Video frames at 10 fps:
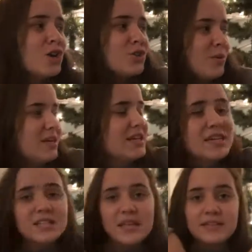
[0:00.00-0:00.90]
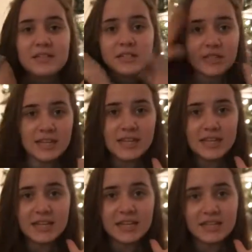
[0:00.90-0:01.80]

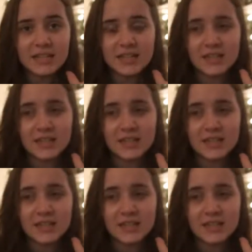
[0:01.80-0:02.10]
2017.